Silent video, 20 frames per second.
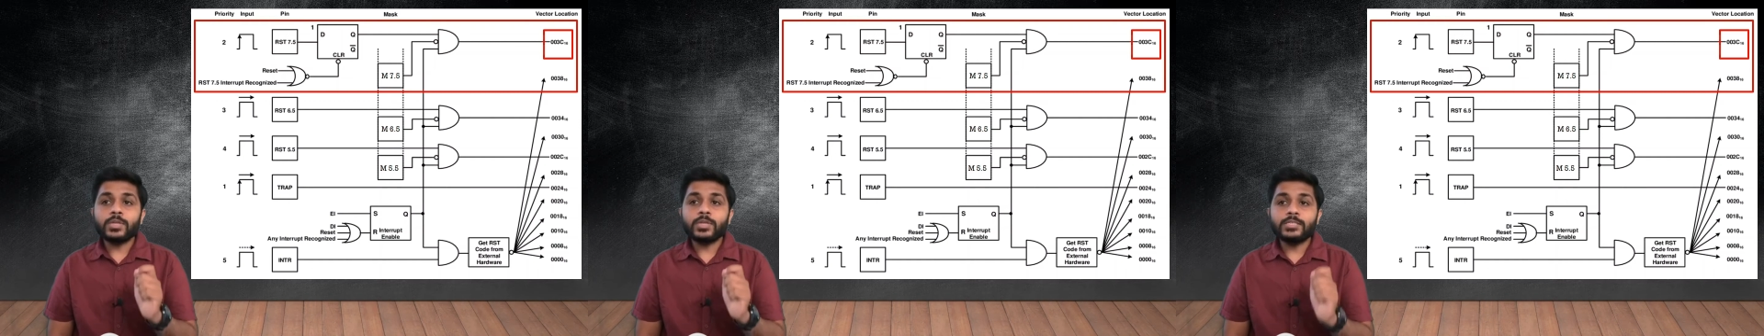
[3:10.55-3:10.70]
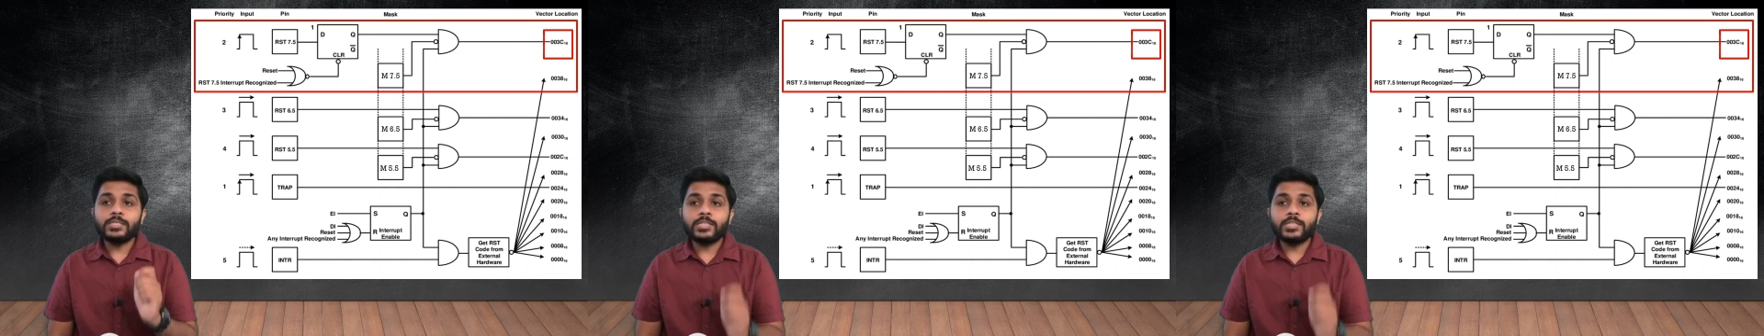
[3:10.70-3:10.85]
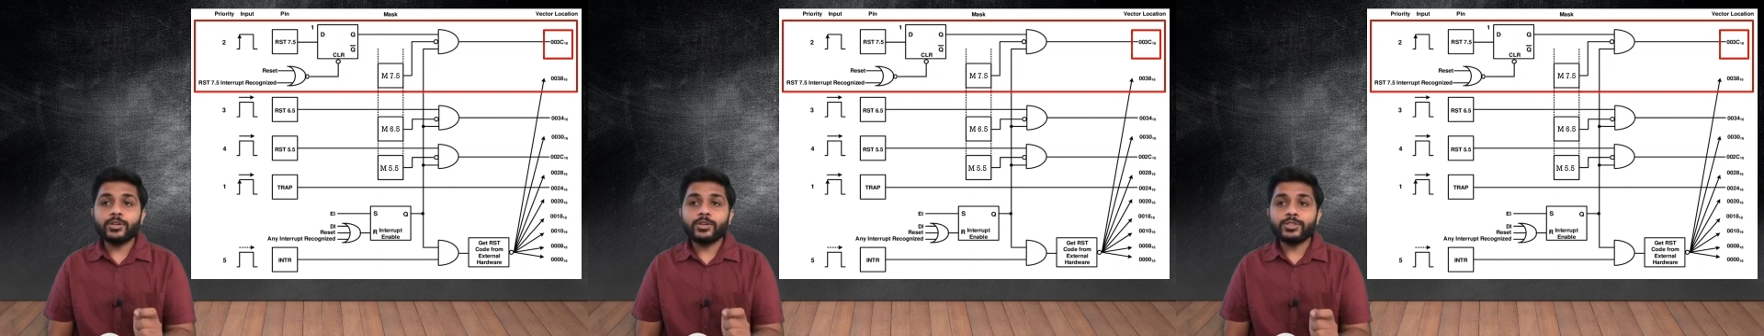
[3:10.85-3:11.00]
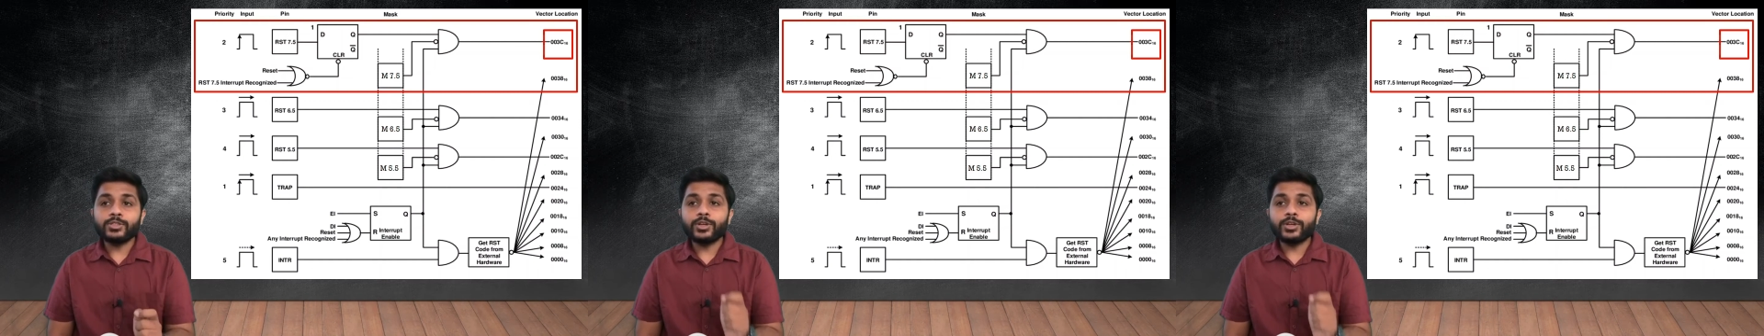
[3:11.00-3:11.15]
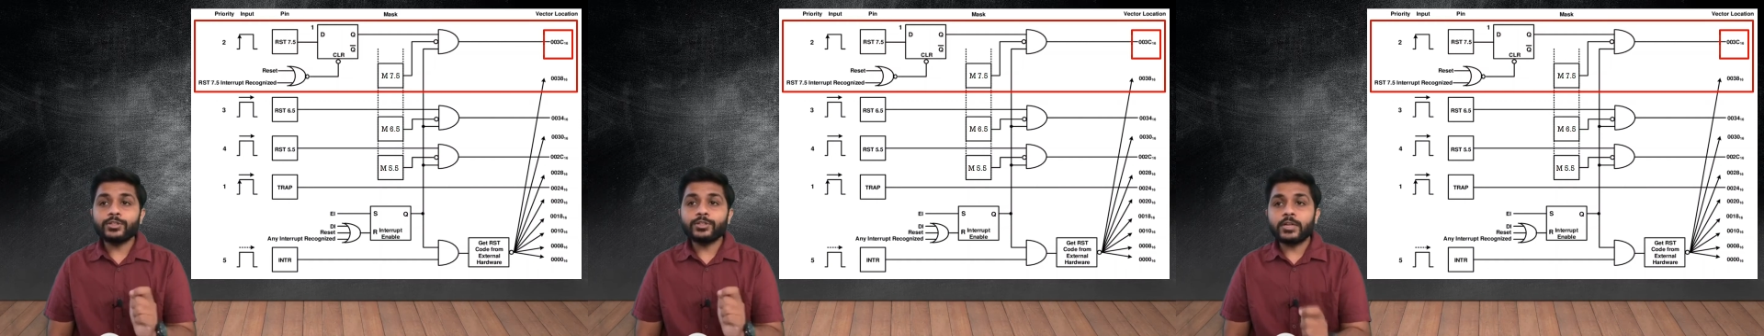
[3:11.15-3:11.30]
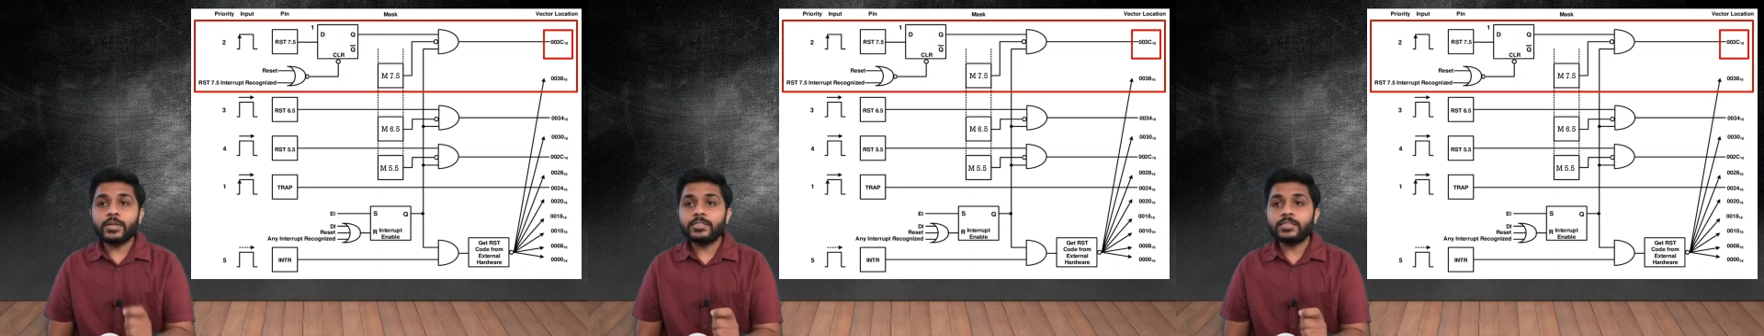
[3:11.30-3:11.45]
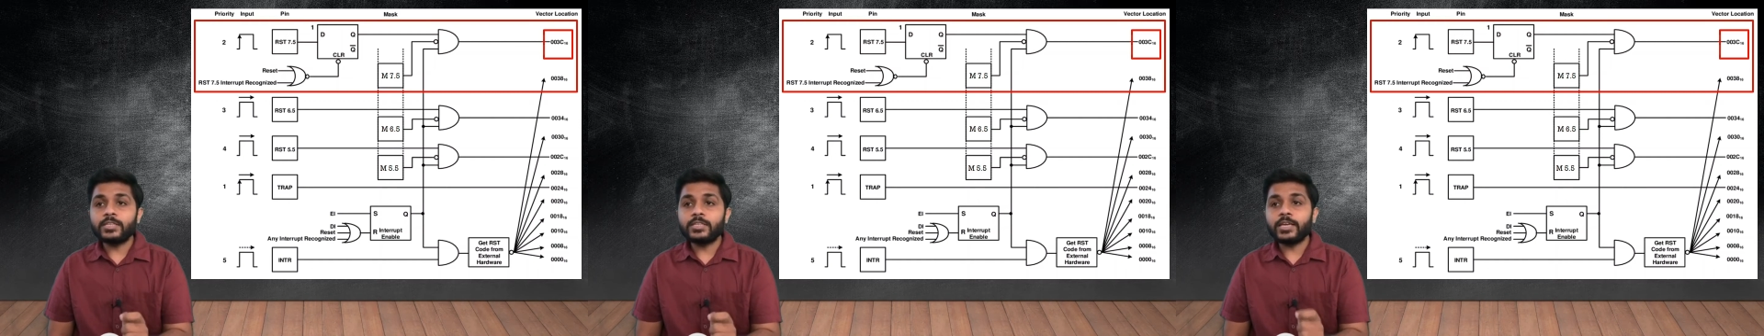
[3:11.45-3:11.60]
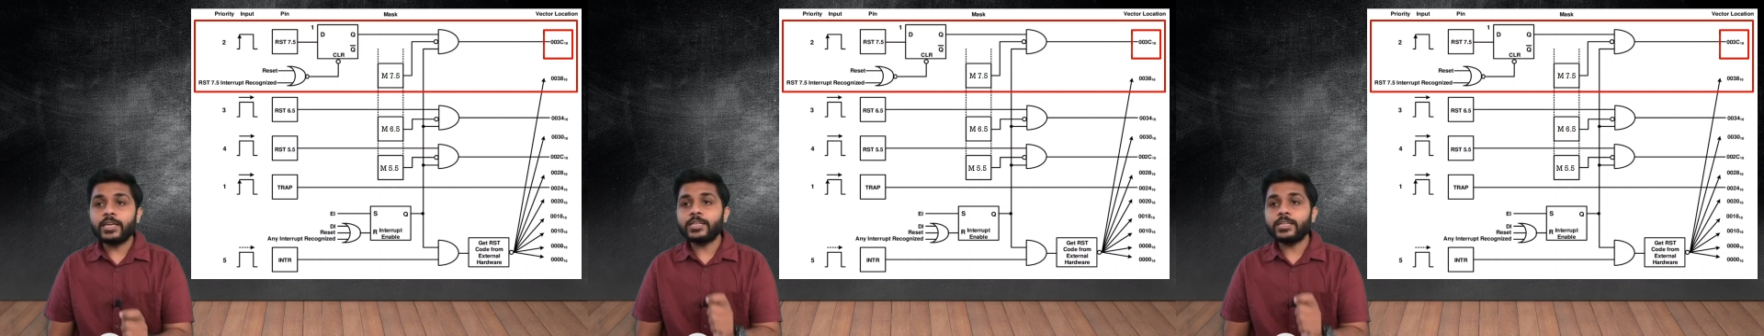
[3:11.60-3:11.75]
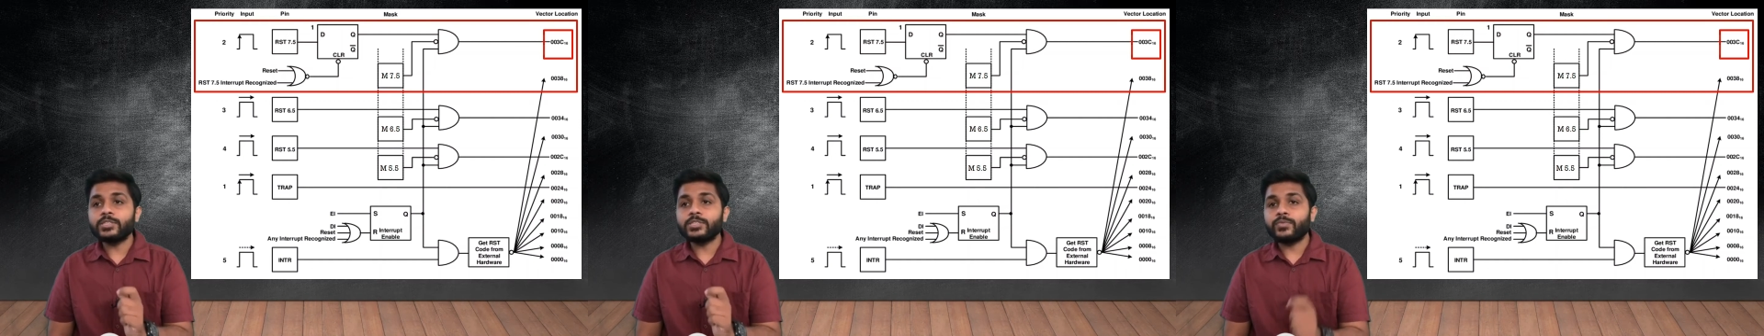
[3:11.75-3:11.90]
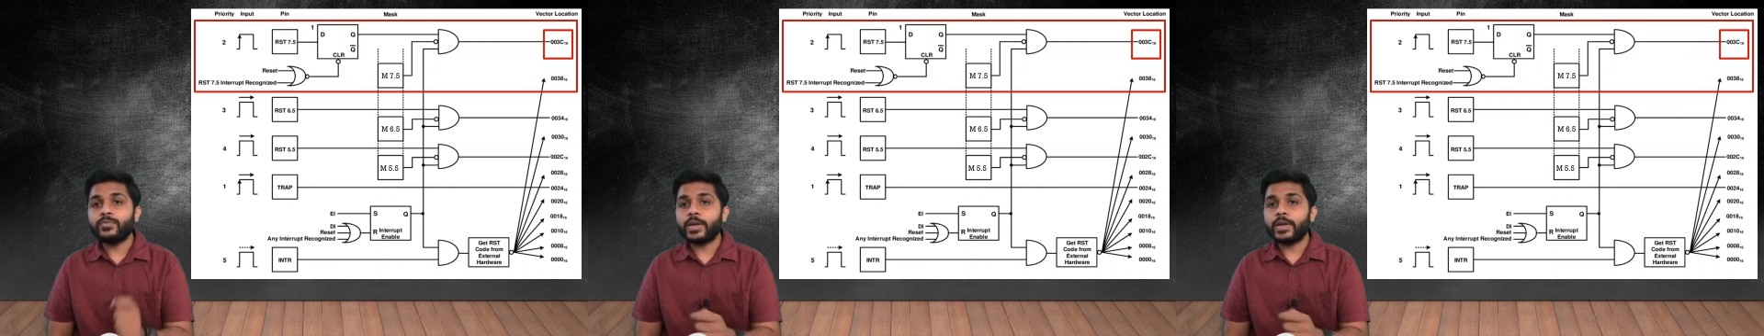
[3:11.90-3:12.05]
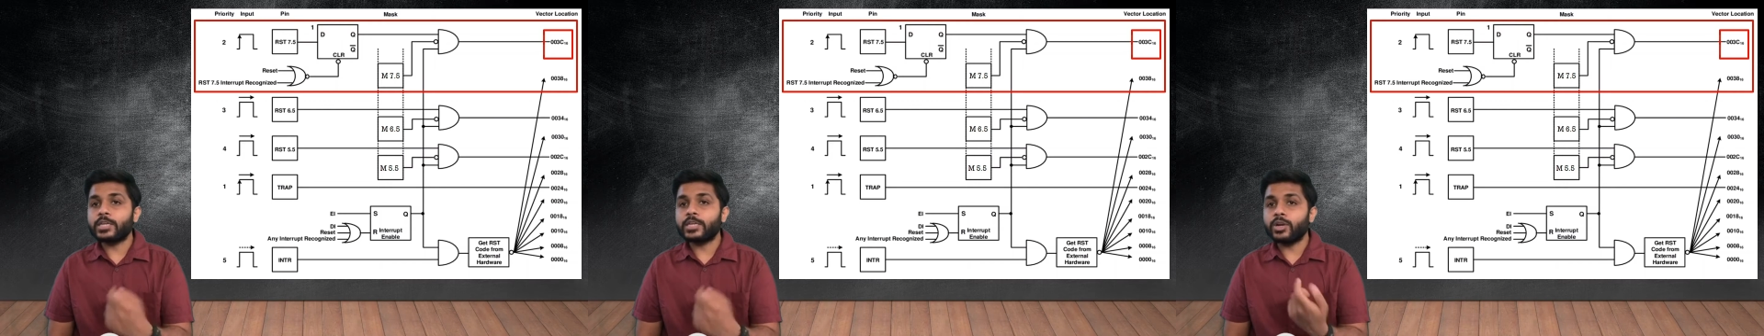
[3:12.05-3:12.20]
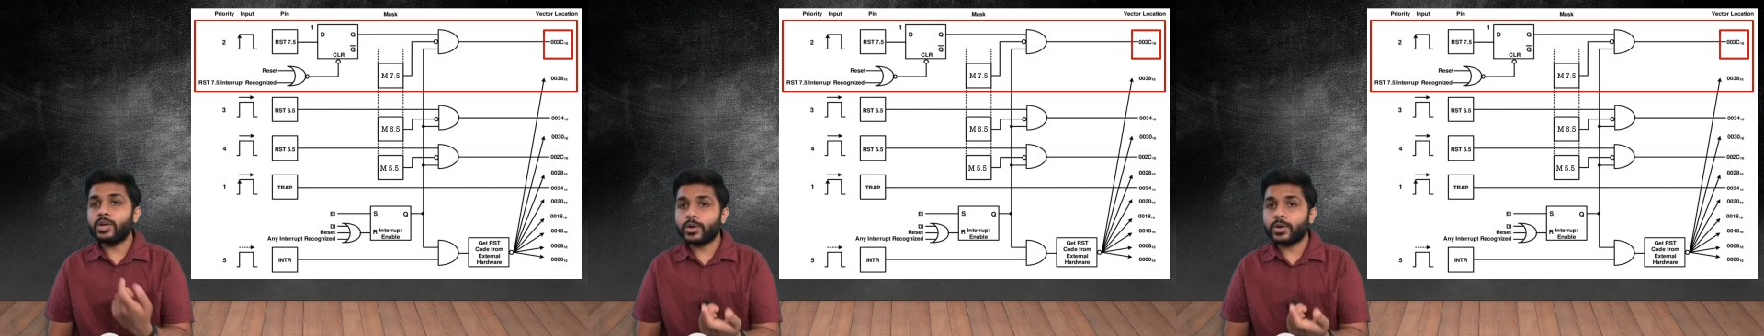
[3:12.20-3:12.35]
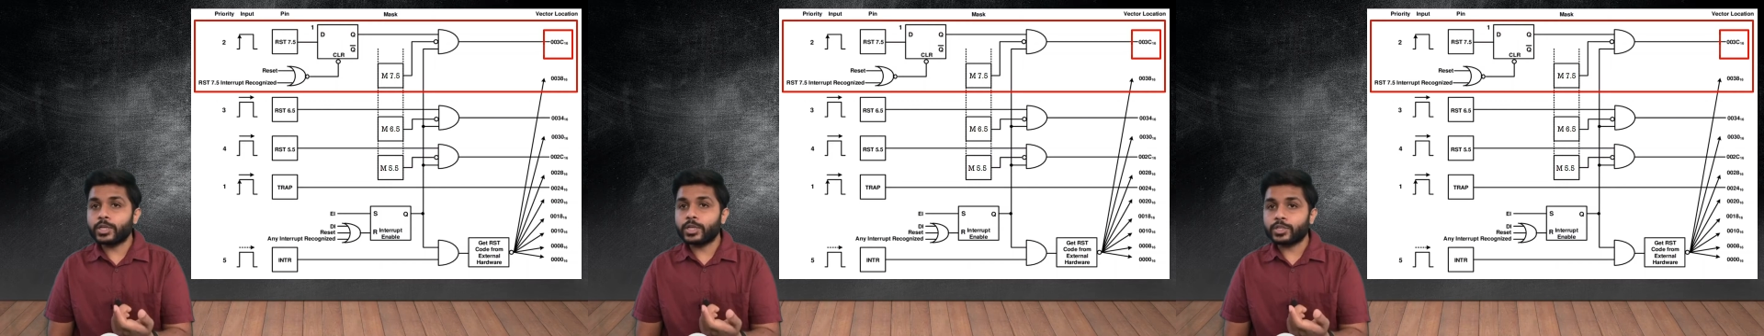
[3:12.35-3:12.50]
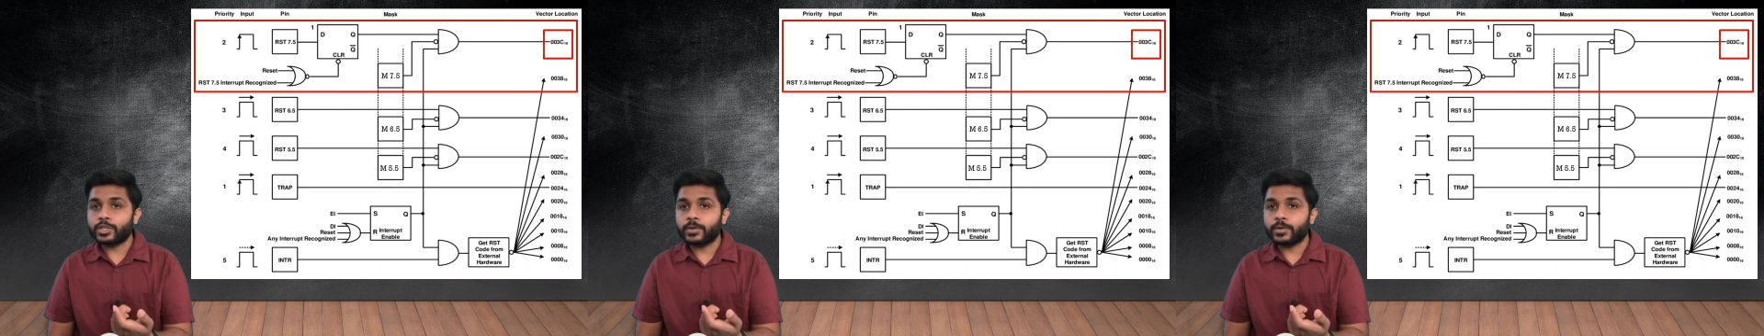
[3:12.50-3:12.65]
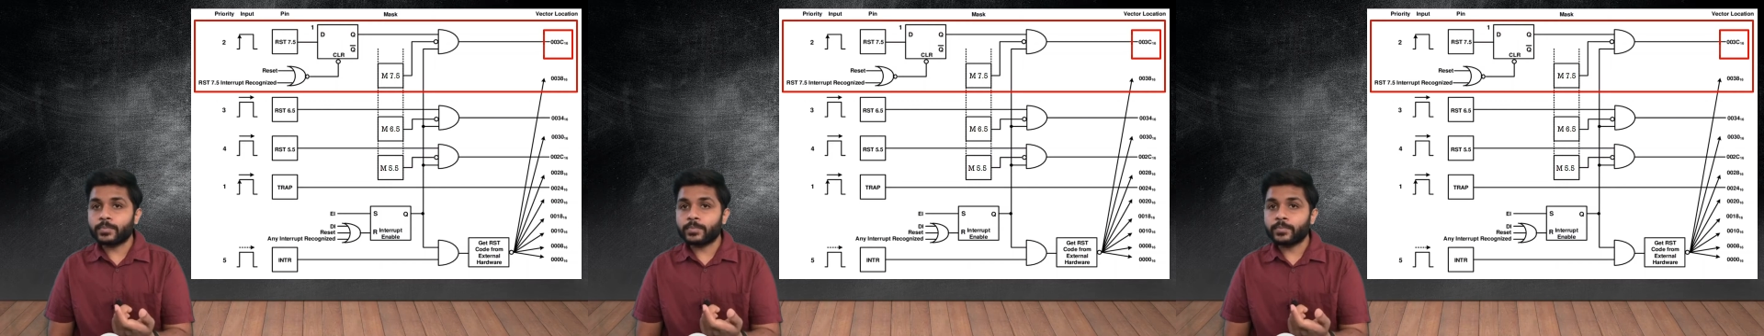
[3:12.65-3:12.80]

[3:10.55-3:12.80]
003CH vector location.